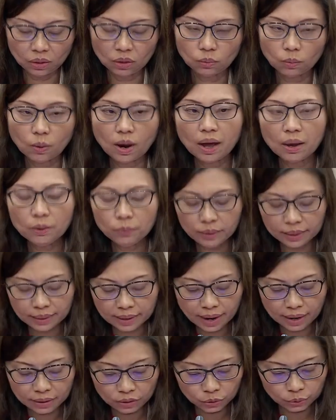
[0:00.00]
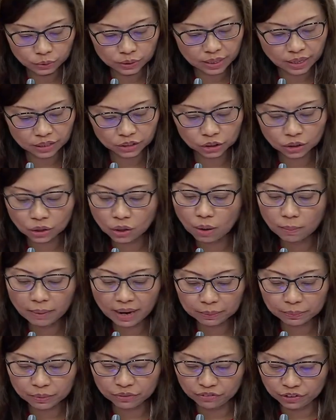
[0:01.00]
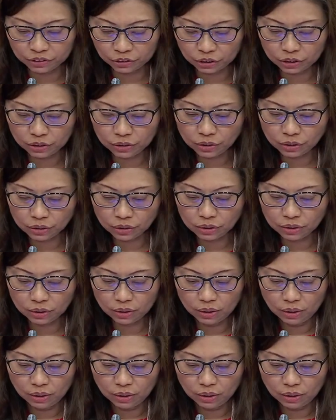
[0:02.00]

Why were there no such clawback provisions?